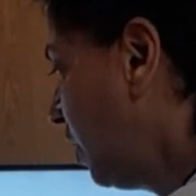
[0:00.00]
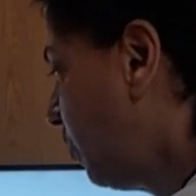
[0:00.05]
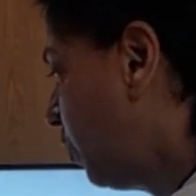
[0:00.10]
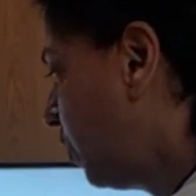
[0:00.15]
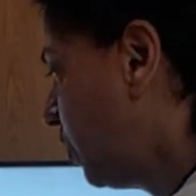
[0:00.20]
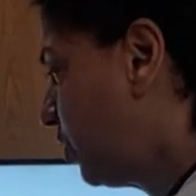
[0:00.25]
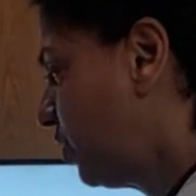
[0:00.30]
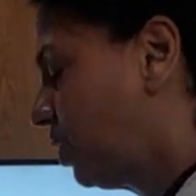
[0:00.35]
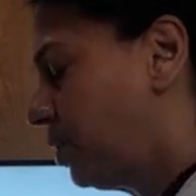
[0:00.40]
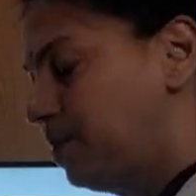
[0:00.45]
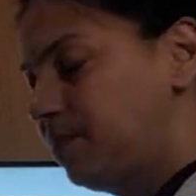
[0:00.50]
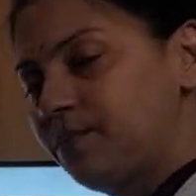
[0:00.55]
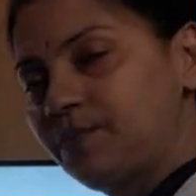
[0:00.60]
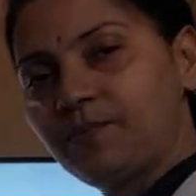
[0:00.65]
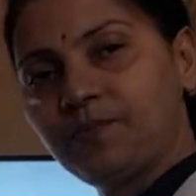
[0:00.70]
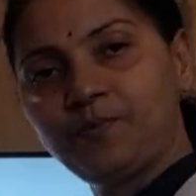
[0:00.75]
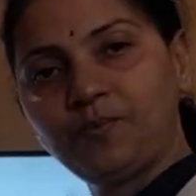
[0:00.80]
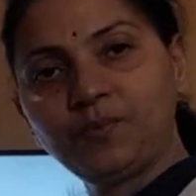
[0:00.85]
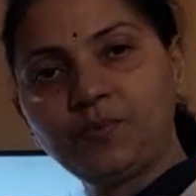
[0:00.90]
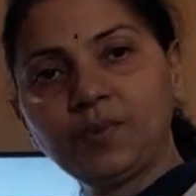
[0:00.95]
portion.
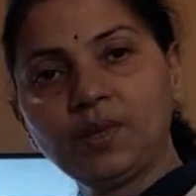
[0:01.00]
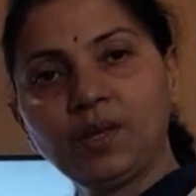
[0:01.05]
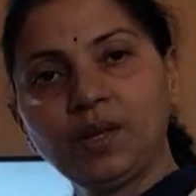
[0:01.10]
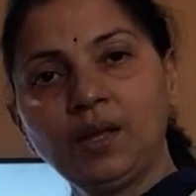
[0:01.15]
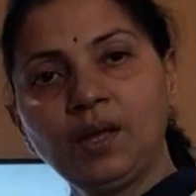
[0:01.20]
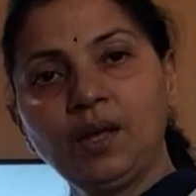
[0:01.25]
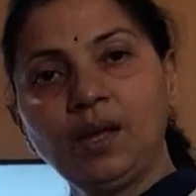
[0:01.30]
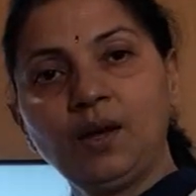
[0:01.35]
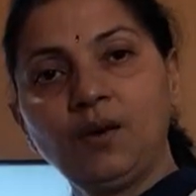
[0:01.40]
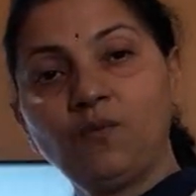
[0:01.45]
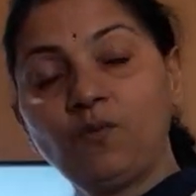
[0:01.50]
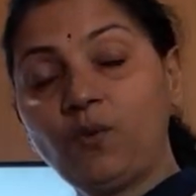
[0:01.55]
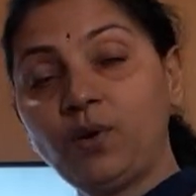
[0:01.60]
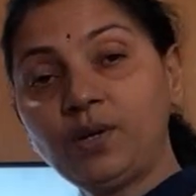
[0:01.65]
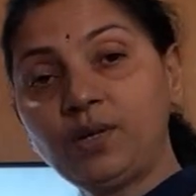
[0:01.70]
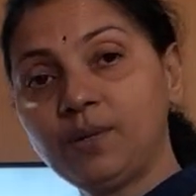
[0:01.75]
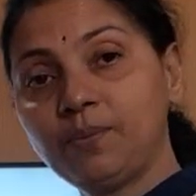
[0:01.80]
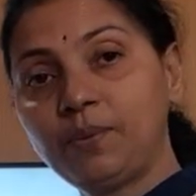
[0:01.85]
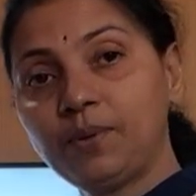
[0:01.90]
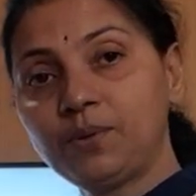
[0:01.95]

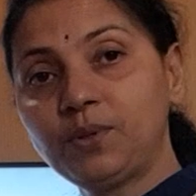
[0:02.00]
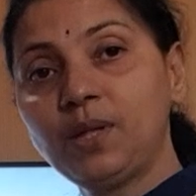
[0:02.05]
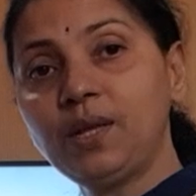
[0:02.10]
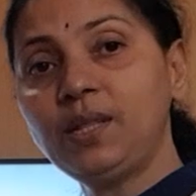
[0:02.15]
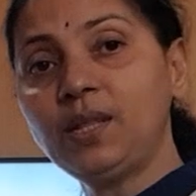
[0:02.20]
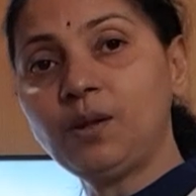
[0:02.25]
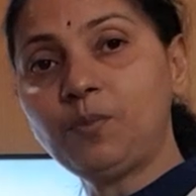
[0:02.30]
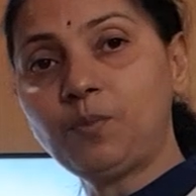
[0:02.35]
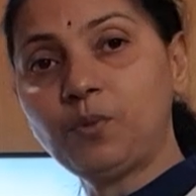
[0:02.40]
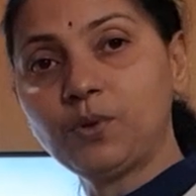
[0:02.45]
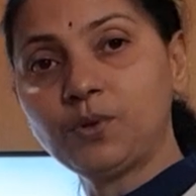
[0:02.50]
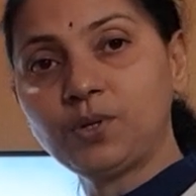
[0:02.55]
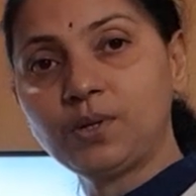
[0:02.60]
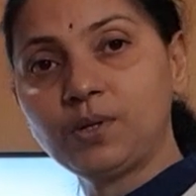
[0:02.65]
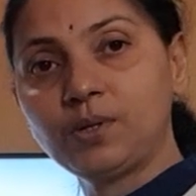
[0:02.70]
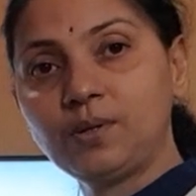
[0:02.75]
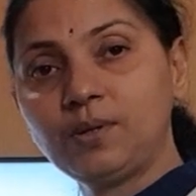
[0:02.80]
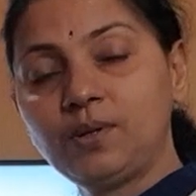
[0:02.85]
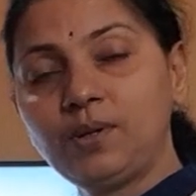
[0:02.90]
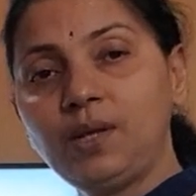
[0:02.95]
What about the inner
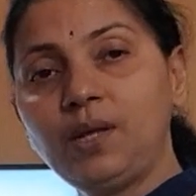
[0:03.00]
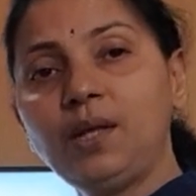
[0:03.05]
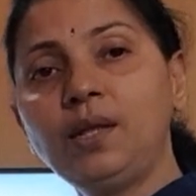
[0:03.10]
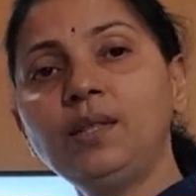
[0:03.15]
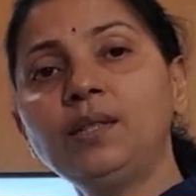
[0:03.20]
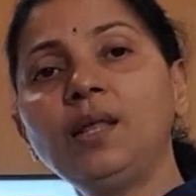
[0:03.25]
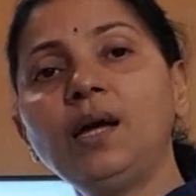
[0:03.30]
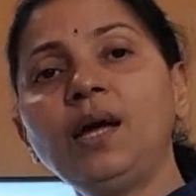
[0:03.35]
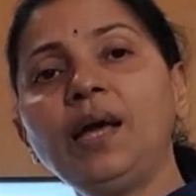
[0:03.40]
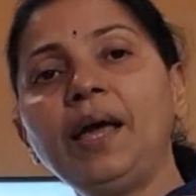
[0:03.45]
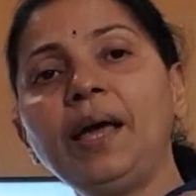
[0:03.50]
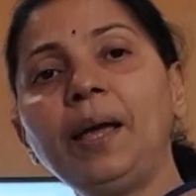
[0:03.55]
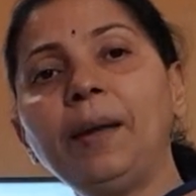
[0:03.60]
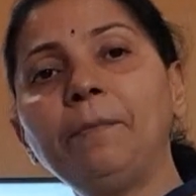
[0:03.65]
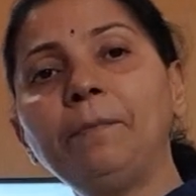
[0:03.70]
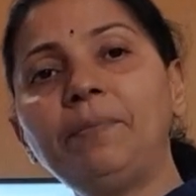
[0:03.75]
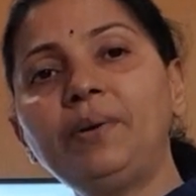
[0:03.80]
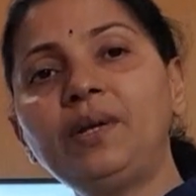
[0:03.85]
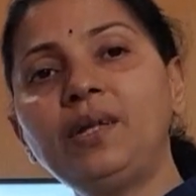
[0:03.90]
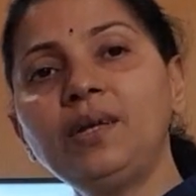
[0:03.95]
portion? In the
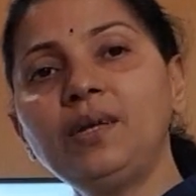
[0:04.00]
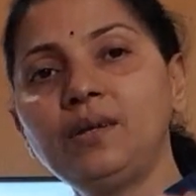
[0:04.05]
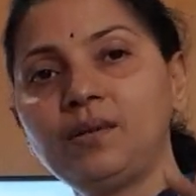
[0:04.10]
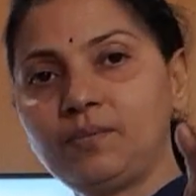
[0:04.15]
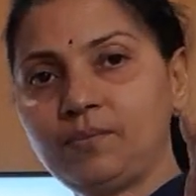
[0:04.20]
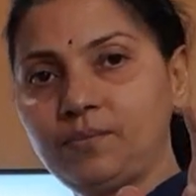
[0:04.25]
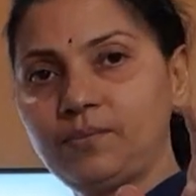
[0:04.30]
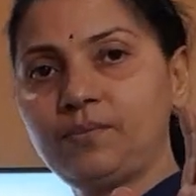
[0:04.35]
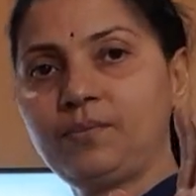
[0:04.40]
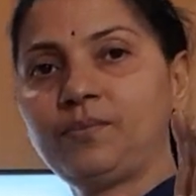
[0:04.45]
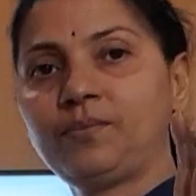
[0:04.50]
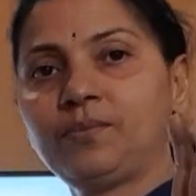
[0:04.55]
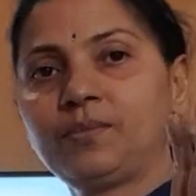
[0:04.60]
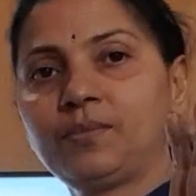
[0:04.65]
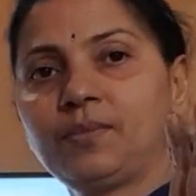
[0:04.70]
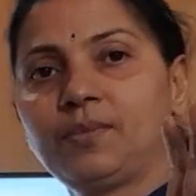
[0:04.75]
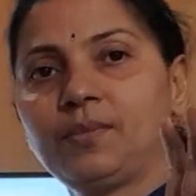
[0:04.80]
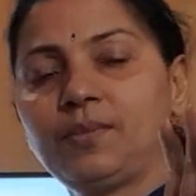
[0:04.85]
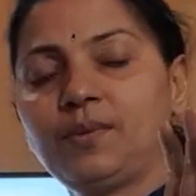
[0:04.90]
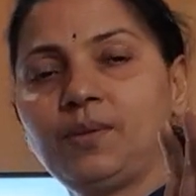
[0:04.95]
empty
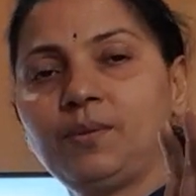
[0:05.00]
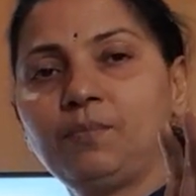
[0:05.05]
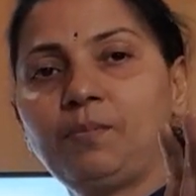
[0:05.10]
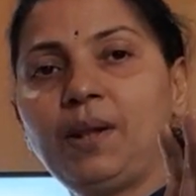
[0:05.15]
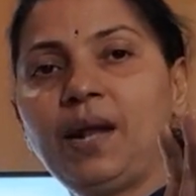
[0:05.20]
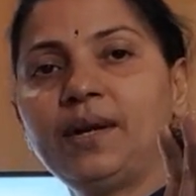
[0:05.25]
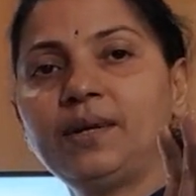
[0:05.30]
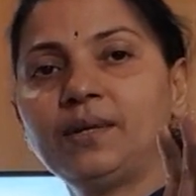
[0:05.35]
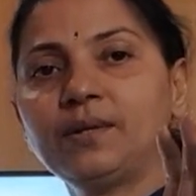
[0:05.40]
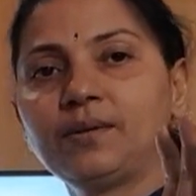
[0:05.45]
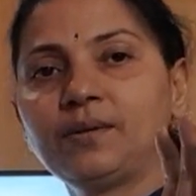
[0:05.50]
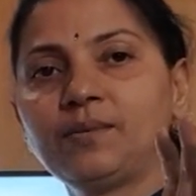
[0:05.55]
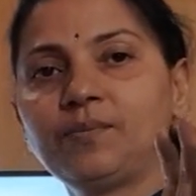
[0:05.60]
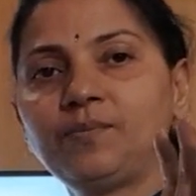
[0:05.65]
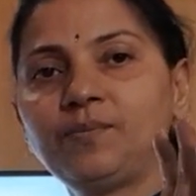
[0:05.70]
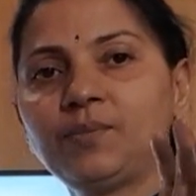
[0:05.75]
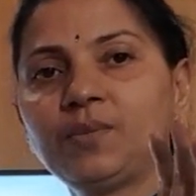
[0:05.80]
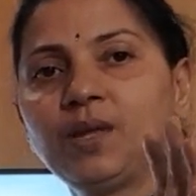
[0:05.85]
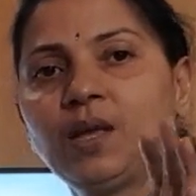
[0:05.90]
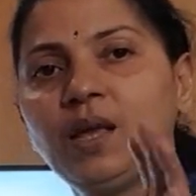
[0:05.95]
bladder,
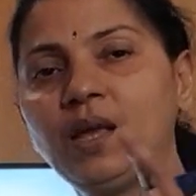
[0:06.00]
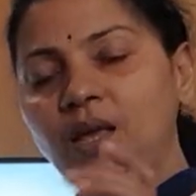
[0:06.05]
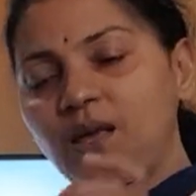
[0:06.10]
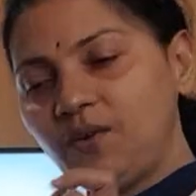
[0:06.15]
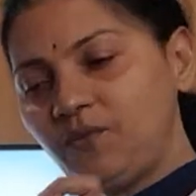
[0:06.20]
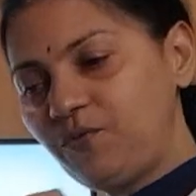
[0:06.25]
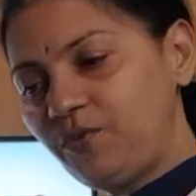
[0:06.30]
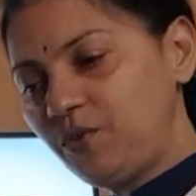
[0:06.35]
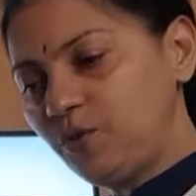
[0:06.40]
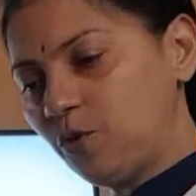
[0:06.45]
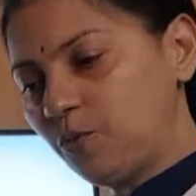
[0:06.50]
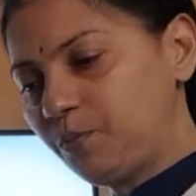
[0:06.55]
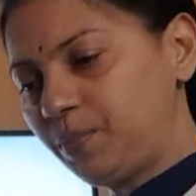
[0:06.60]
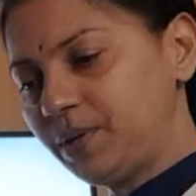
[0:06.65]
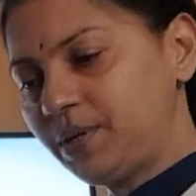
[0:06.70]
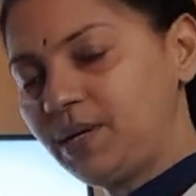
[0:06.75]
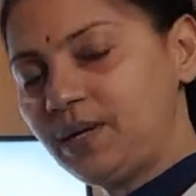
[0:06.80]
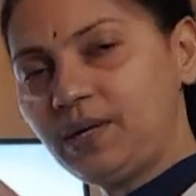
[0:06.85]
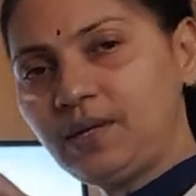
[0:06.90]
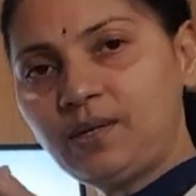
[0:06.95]
if you
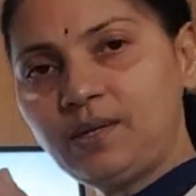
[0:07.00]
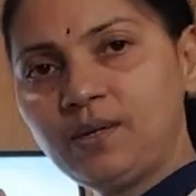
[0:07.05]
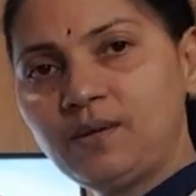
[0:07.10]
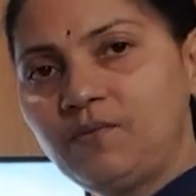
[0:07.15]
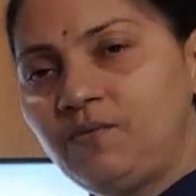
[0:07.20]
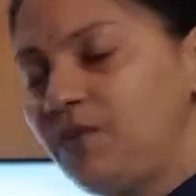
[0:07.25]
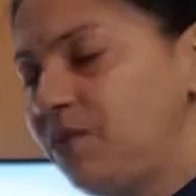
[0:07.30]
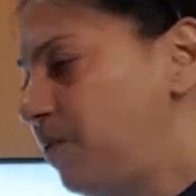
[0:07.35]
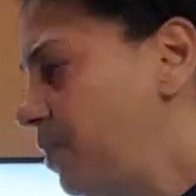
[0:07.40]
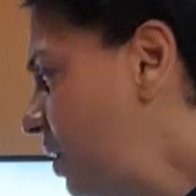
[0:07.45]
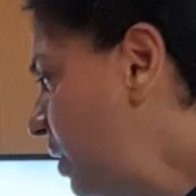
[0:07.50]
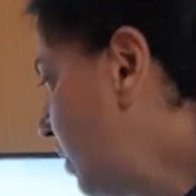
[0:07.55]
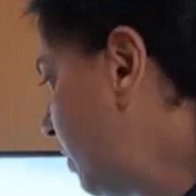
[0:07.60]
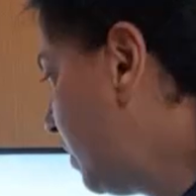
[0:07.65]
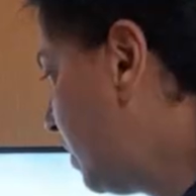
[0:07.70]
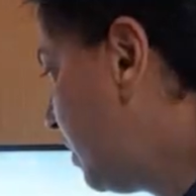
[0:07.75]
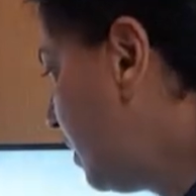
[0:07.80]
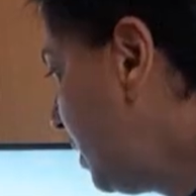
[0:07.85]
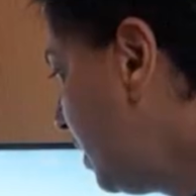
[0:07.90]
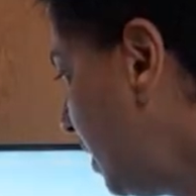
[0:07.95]
open it, you will
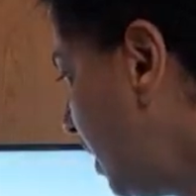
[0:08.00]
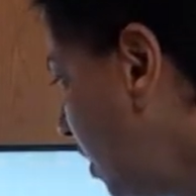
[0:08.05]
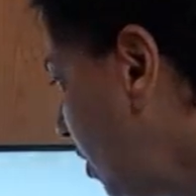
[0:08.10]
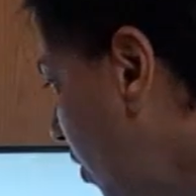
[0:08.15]
see a